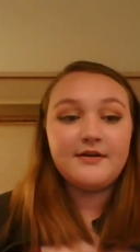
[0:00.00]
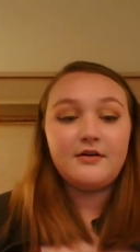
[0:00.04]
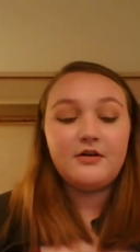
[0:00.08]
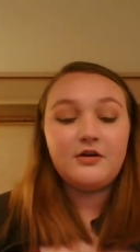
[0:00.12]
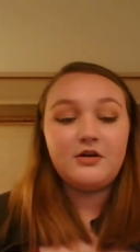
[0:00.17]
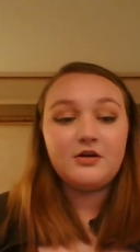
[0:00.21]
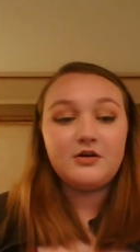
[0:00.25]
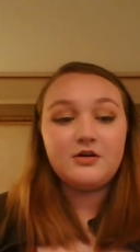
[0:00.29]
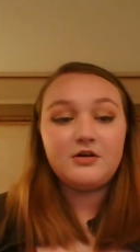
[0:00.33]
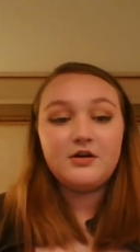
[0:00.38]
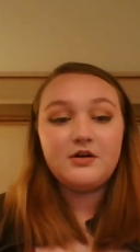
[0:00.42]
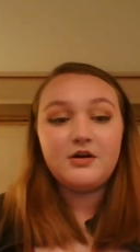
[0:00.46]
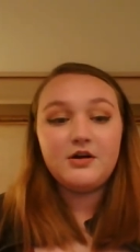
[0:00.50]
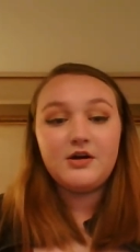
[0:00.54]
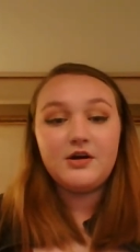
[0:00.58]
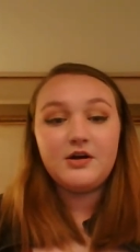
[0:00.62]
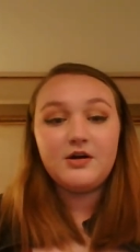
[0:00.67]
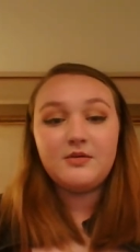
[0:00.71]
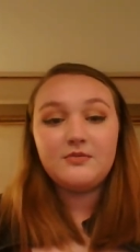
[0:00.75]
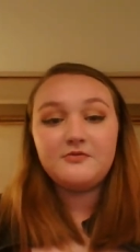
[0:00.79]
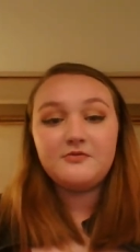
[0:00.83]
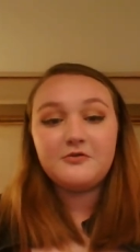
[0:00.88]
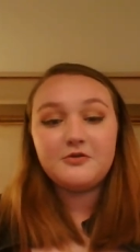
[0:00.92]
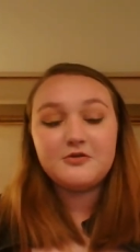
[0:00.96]

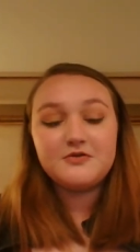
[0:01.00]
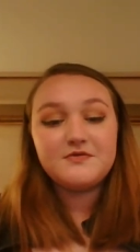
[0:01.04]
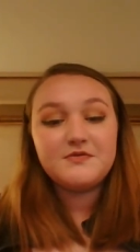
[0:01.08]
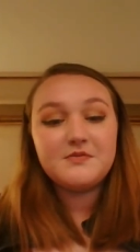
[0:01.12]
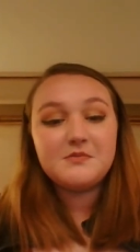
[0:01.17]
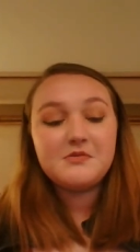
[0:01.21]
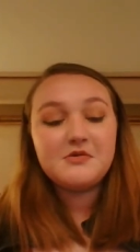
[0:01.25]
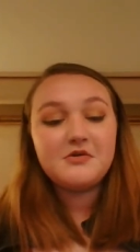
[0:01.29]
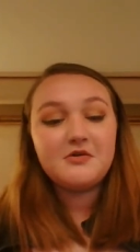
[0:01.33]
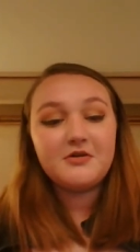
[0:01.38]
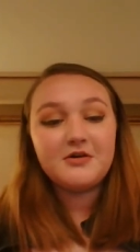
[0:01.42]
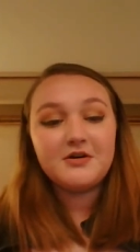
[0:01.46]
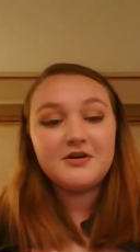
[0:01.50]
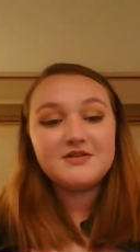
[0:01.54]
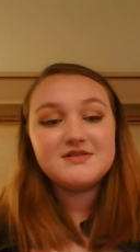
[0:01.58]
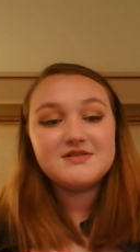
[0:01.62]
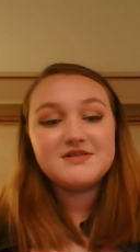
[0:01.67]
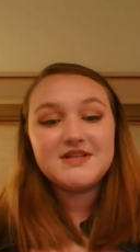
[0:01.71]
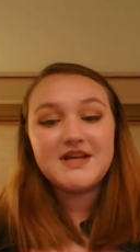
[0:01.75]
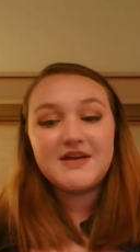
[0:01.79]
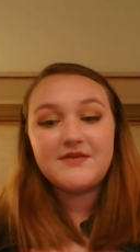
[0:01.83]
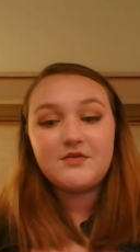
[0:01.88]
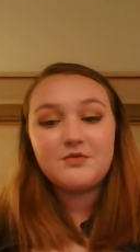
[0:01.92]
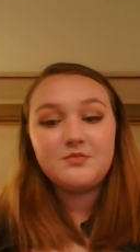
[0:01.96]

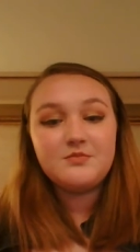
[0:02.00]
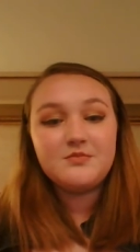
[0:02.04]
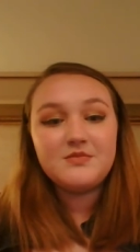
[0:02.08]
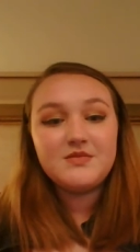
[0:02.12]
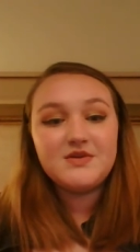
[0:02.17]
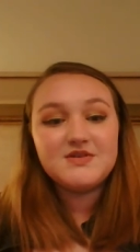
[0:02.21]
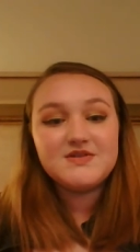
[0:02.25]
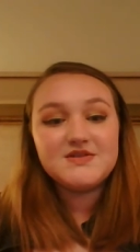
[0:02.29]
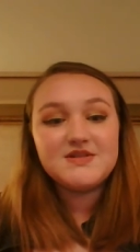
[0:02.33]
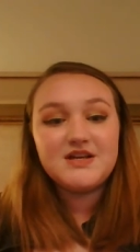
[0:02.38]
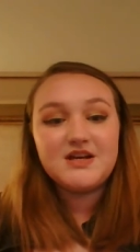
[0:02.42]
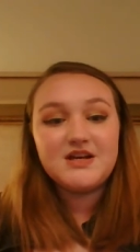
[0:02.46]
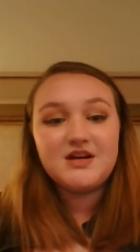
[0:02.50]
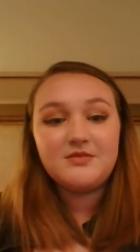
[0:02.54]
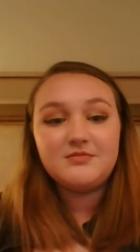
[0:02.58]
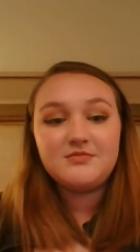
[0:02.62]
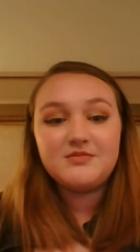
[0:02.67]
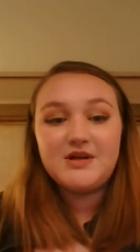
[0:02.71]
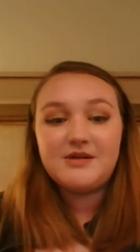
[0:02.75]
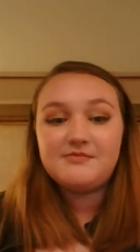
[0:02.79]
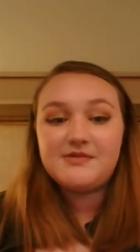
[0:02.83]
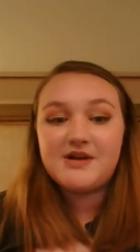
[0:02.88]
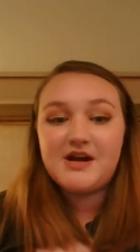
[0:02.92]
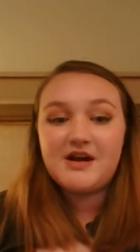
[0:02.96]
artist to have a museum
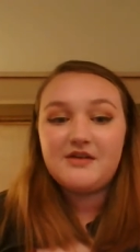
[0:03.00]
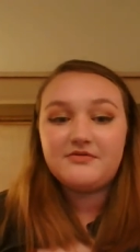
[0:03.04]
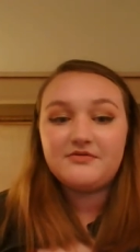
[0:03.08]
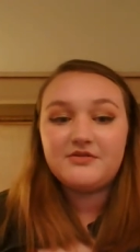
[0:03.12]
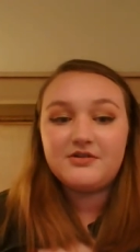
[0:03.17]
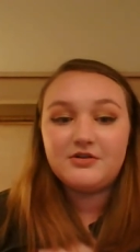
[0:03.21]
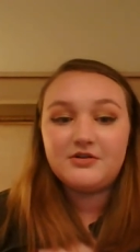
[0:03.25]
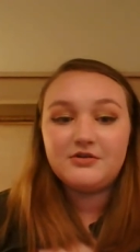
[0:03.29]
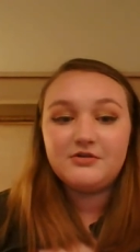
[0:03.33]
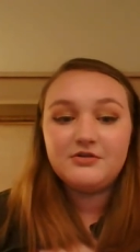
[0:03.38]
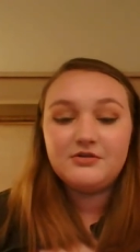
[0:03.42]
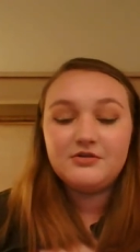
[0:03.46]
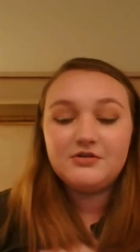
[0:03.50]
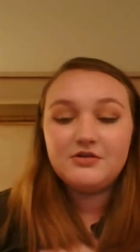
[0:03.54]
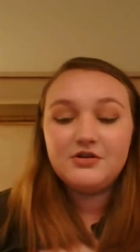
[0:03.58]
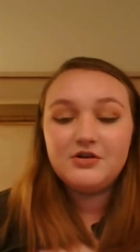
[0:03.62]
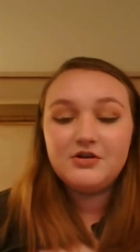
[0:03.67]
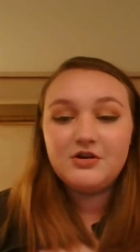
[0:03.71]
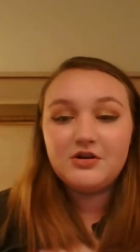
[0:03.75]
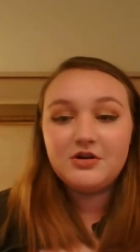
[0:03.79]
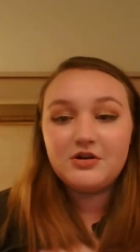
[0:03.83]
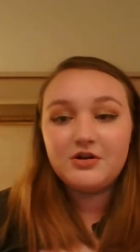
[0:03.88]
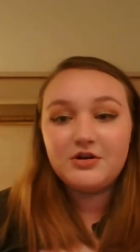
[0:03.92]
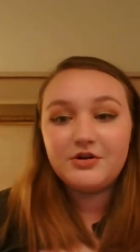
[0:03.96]
named after
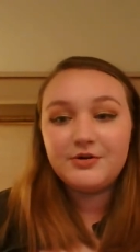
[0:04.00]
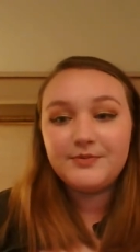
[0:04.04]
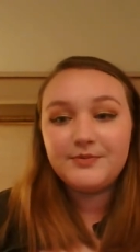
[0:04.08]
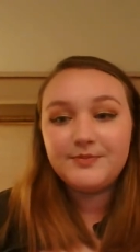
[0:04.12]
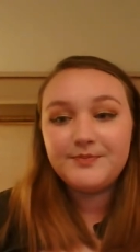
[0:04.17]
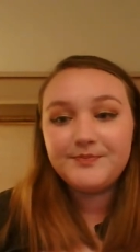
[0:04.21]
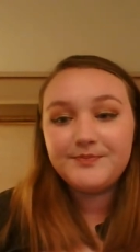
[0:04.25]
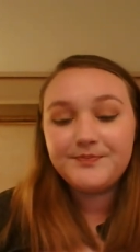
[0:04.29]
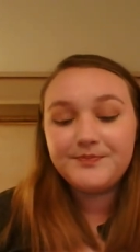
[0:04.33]
her.